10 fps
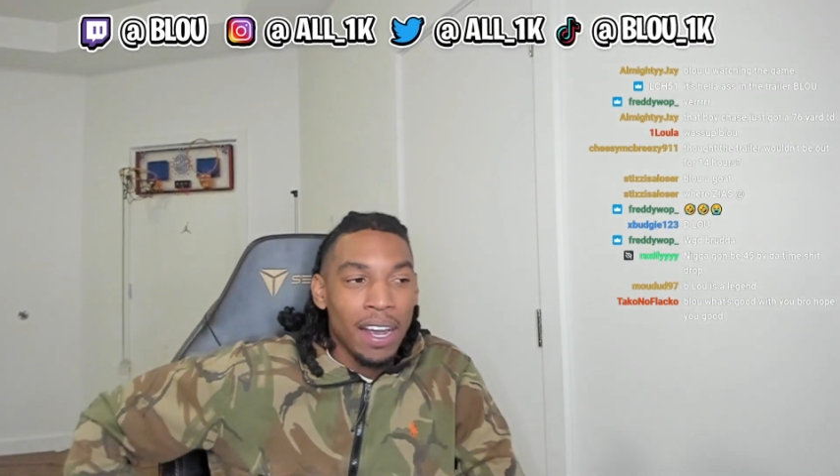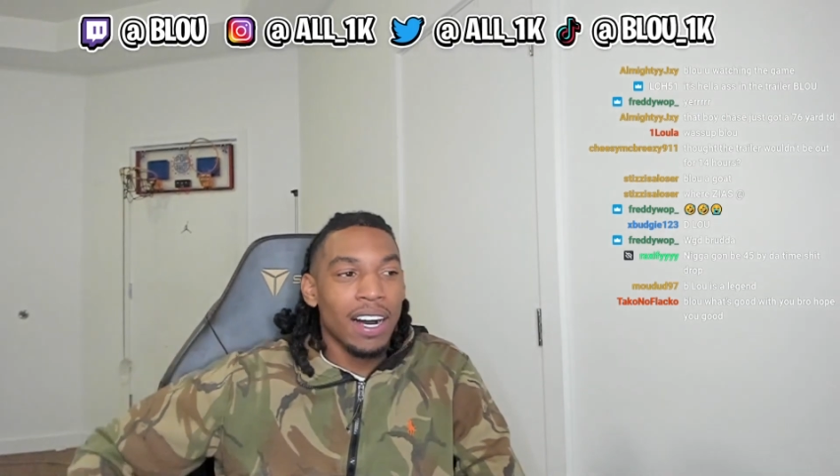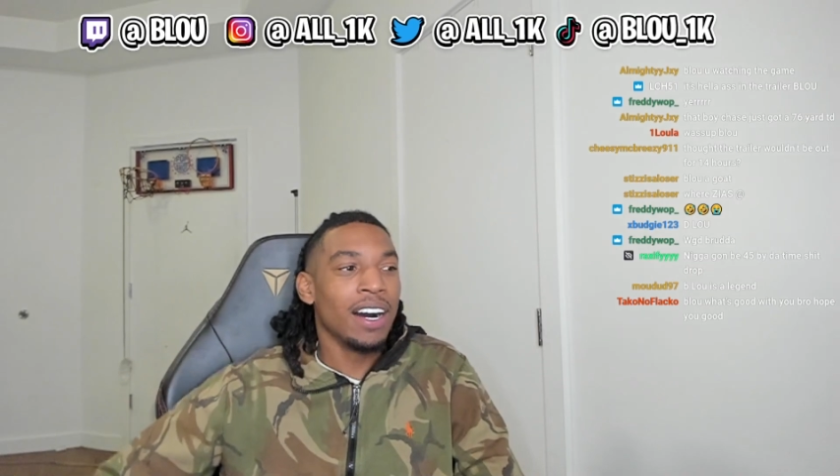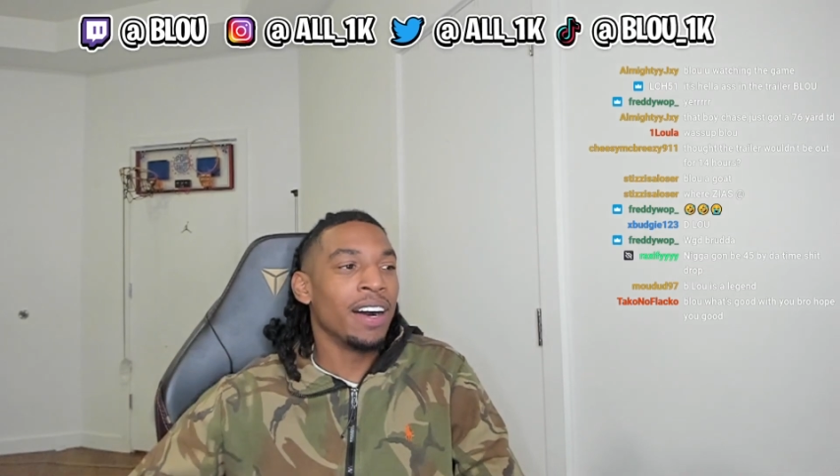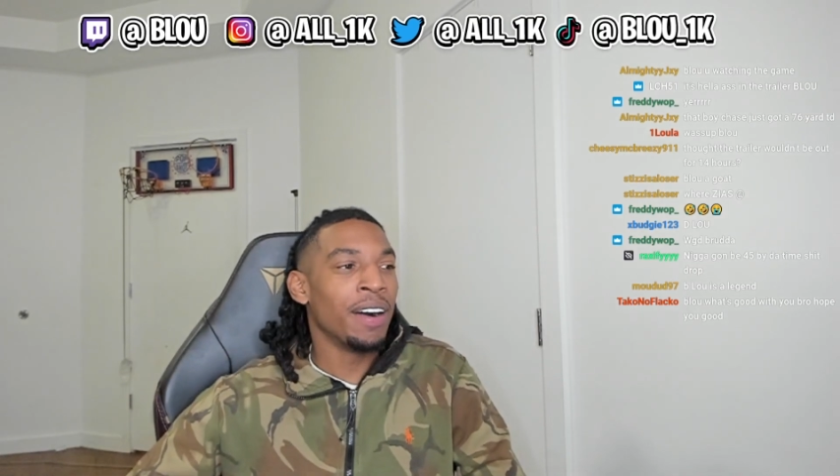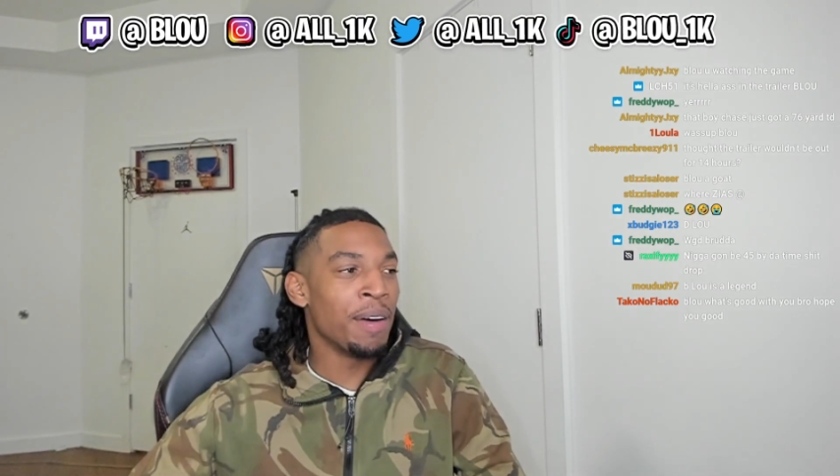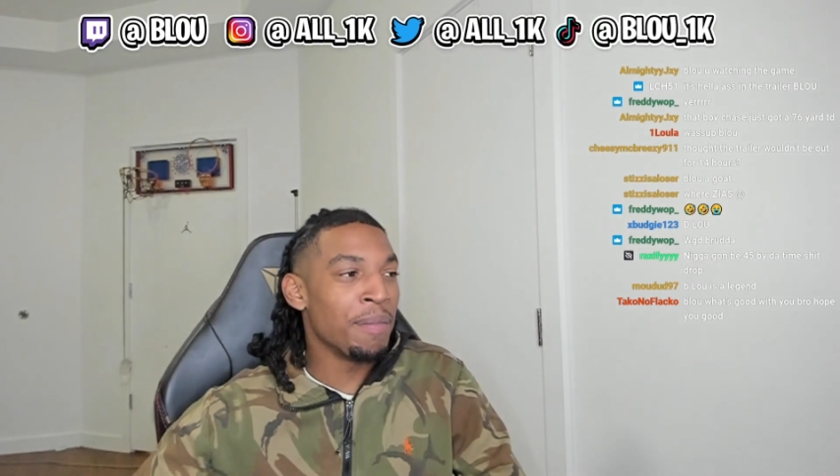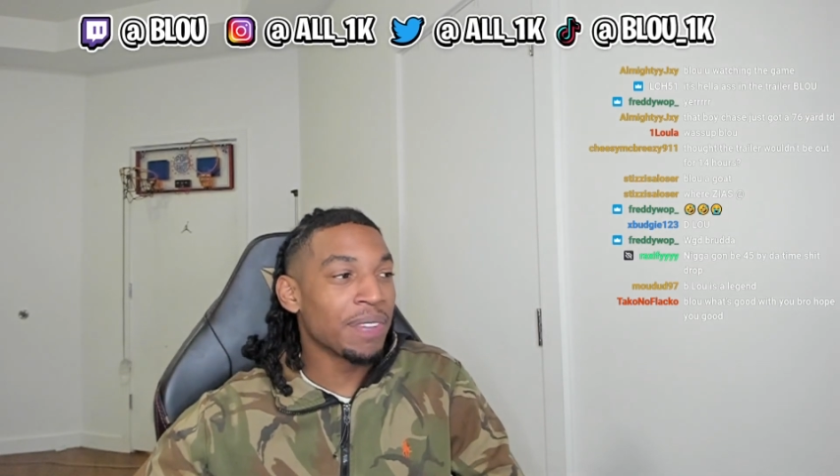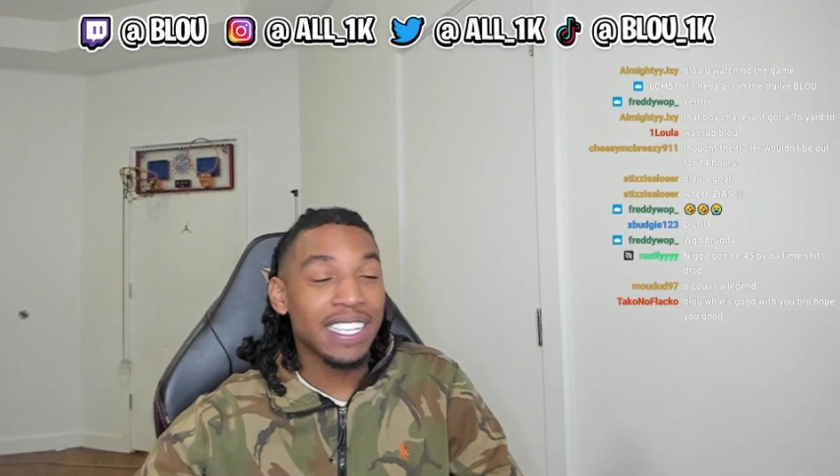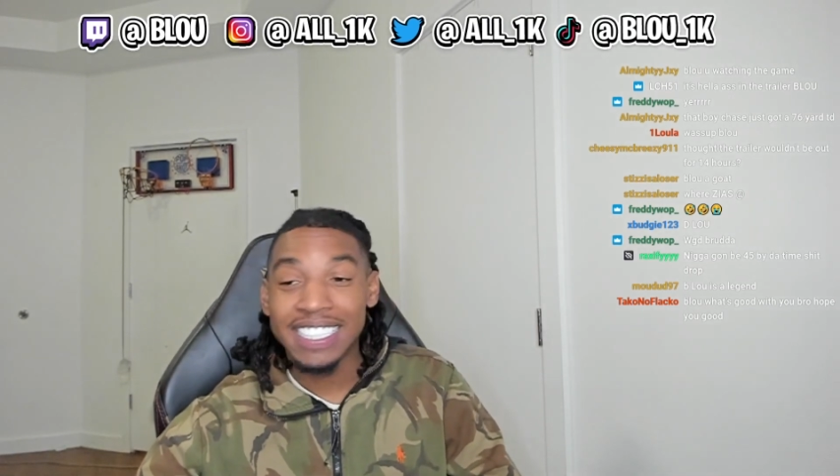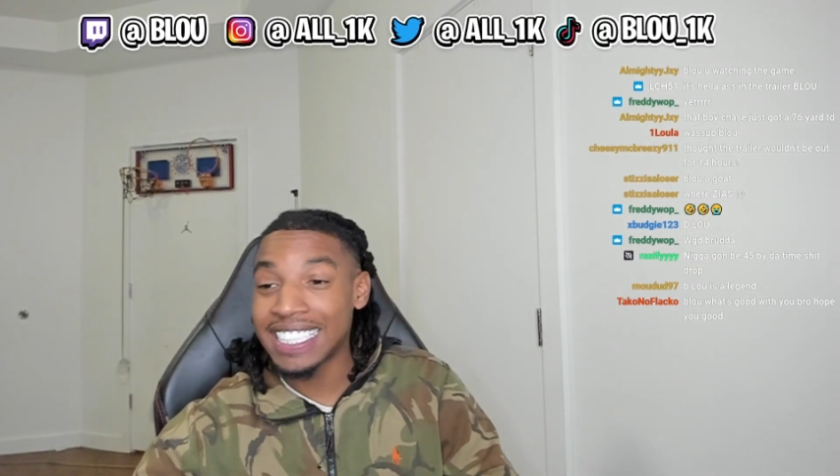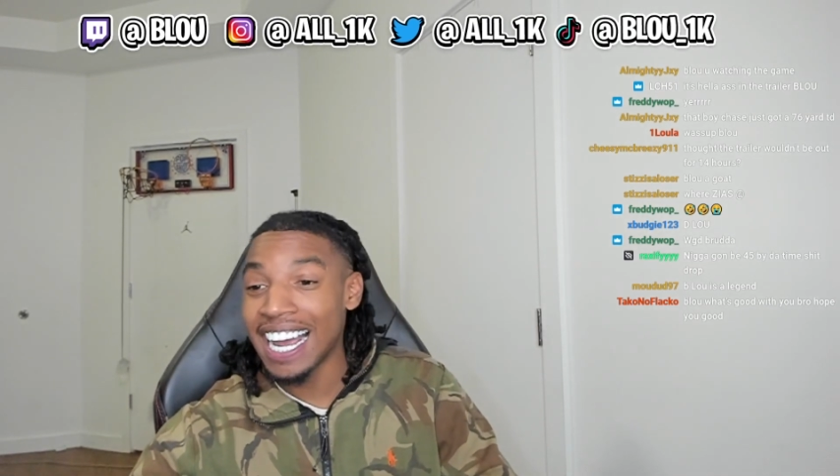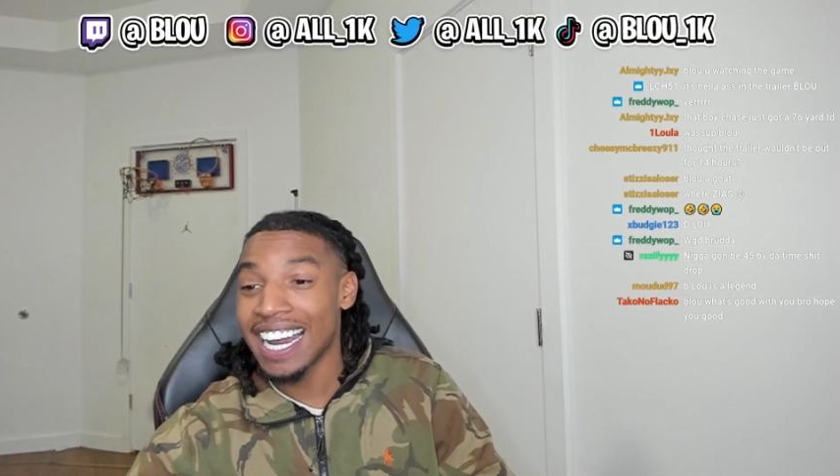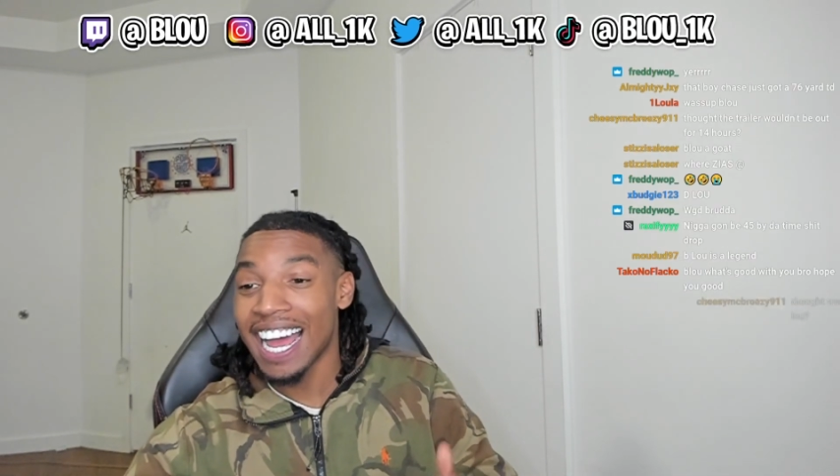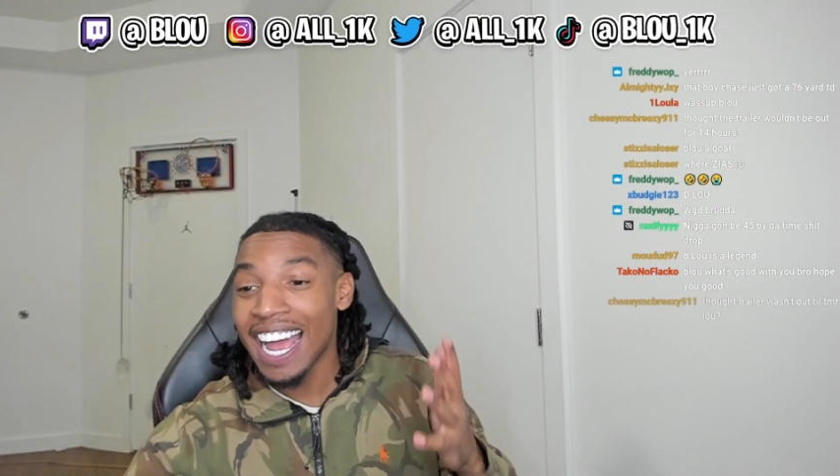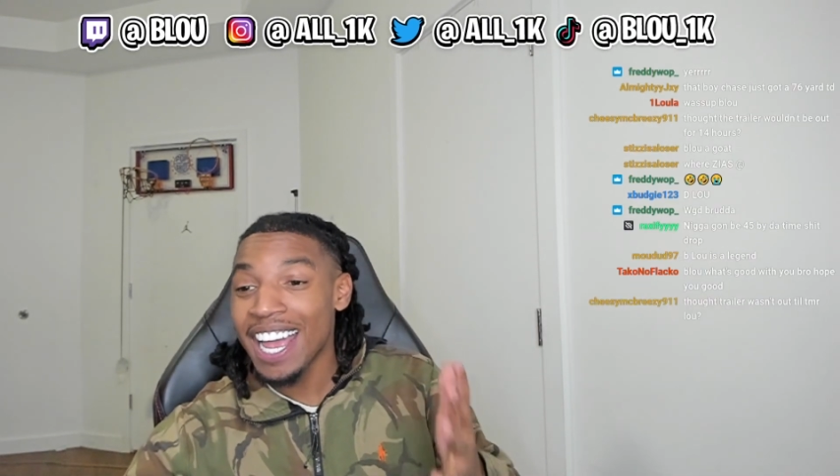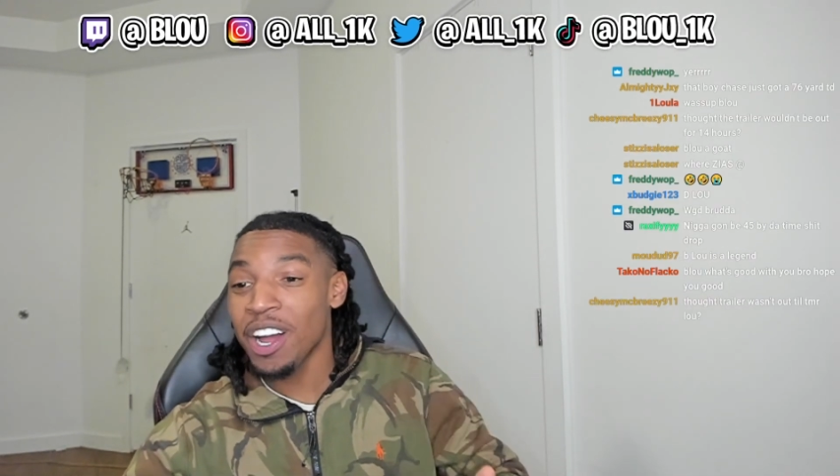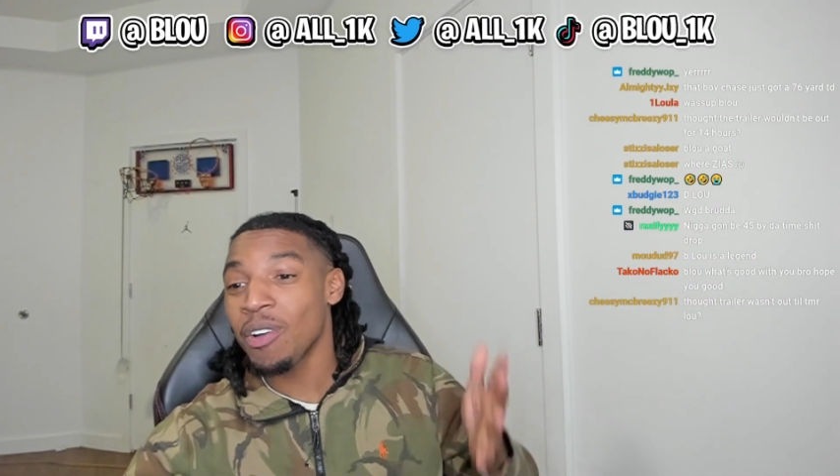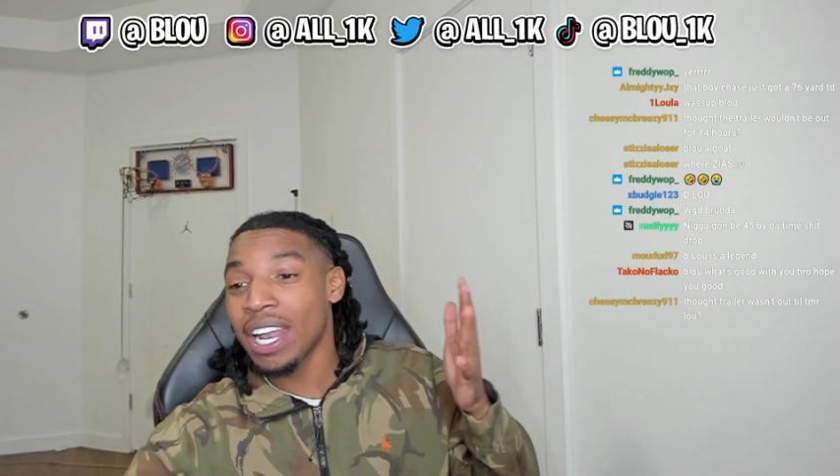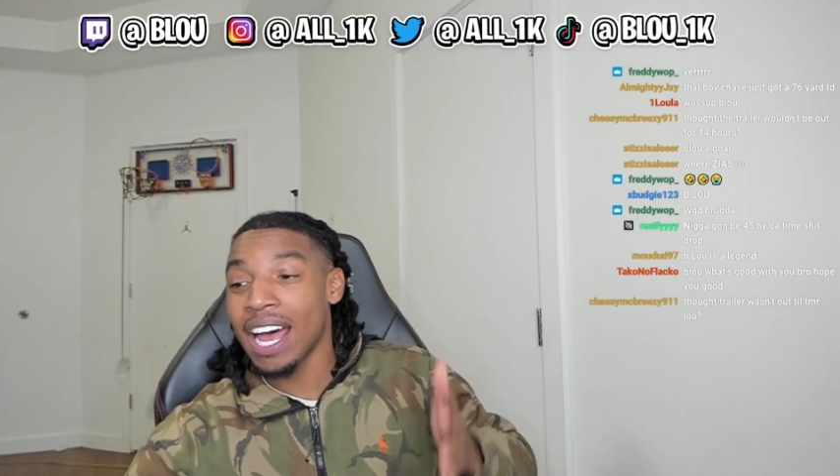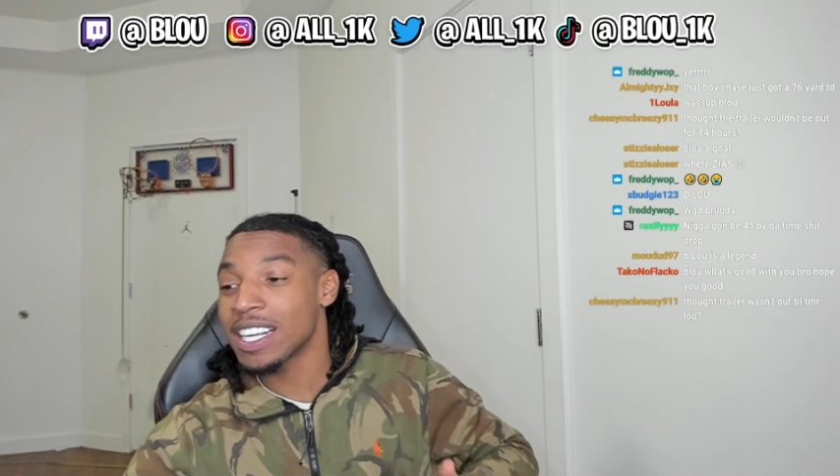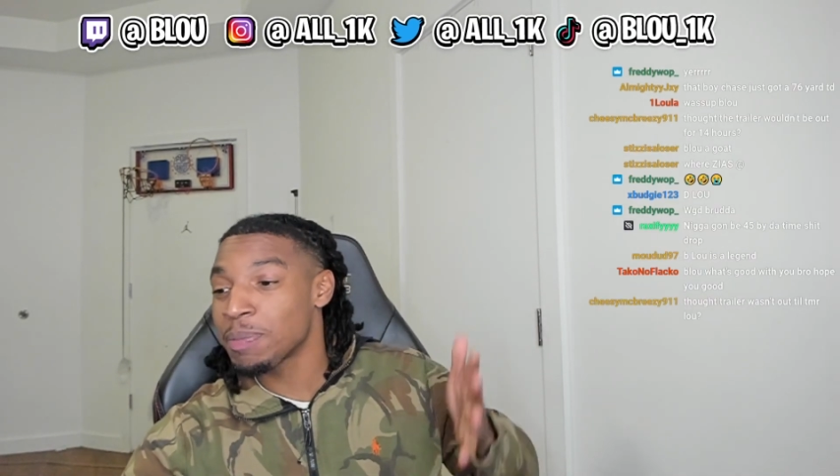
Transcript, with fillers: Um, chat, now I ain't gonna lie,